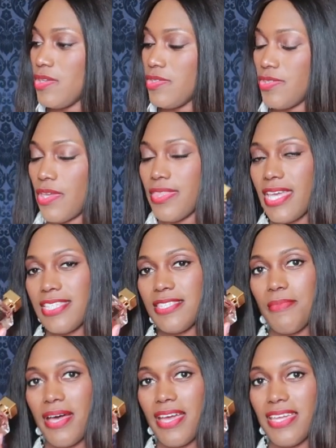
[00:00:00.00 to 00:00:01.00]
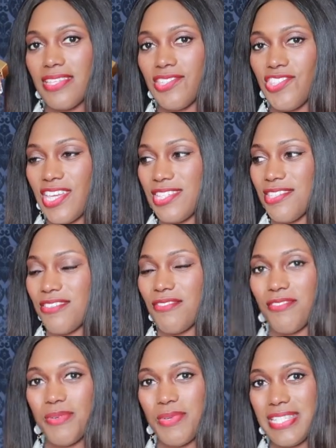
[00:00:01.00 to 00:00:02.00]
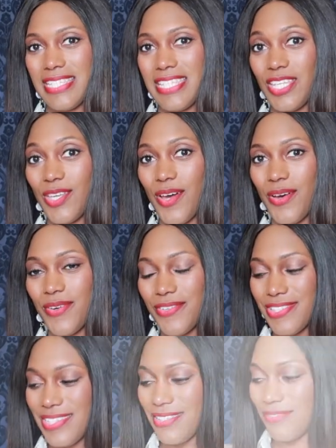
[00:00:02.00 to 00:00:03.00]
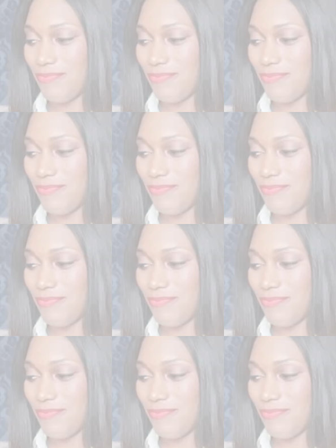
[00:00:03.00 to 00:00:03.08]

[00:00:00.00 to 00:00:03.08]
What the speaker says: So that's my Gentle Fluidity Gold.